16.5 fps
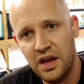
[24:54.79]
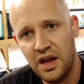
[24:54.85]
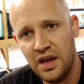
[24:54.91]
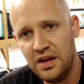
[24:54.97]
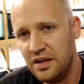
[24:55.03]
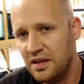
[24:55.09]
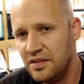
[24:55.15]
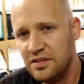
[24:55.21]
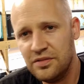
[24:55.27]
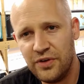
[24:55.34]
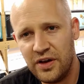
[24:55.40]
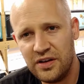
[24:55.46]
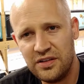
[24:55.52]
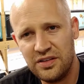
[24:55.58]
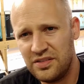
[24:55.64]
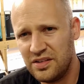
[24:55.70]
And the
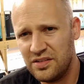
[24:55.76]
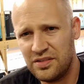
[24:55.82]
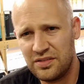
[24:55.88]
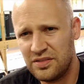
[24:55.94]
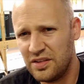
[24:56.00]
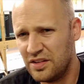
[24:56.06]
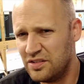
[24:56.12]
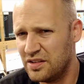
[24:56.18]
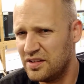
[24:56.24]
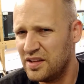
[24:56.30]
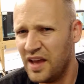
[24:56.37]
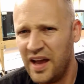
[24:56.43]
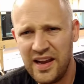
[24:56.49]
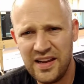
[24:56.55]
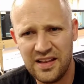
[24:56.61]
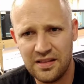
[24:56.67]
vodka is just such a
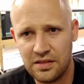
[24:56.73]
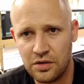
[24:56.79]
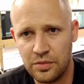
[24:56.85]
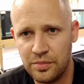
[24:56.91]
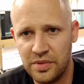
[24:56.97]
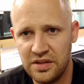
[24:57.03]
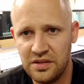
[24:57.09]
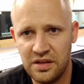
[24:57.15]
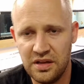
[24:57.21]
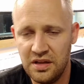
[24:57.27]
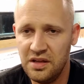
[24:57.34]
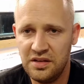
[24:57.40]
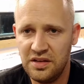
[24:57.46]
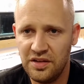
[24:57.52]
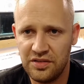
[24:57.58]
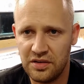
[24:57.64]
tiny little bit that
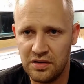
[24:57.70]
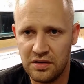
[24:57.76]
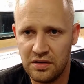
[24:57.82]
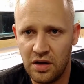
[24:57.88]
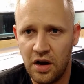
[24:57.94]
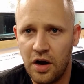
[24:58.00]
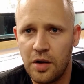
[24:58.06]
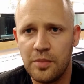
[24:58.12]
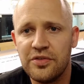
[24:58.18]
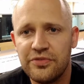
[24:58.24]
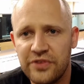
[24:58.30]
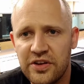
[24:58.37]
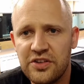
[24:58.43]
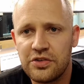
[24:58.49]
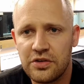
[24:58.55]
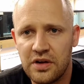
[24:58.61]
it doesn't harm the
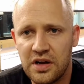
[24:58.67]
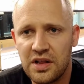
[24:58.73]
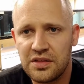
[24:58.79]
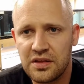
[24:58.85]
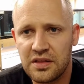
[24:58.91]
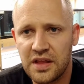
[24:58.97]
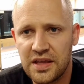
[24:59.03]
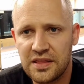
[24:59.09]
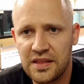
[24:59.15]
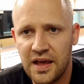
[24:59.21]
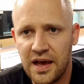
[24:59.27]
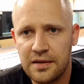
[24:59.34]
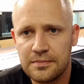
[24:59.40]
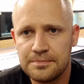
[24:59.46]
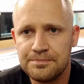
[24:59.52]
fish or anything like that.